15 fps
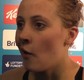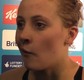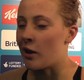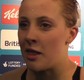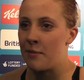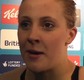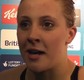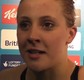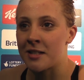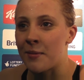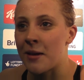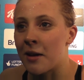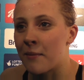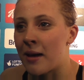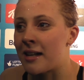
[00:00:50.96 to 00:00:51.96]
One of the perks
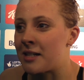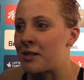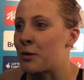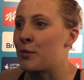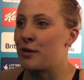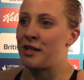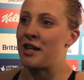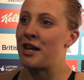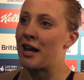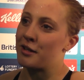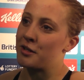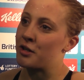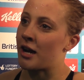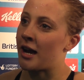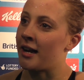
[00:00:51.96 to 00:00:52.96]
of being medley swimmers is that you
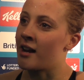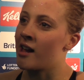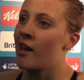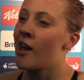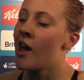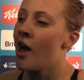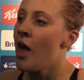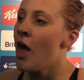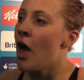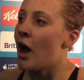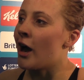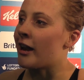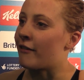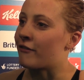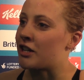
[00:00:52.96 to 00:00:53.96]
get to train
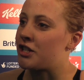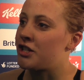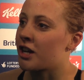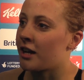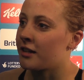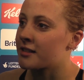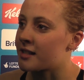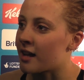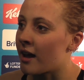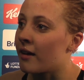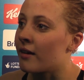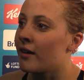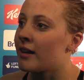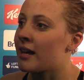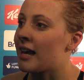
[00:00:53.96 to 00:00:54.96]
on every stroke,
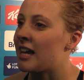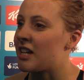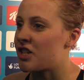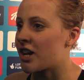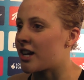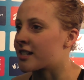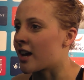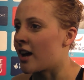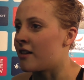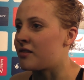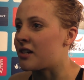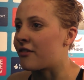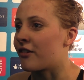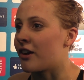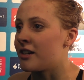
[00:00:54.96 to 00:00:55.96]
so each year is kind
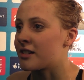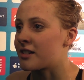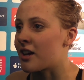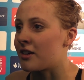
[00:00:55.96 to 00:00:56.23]
of different.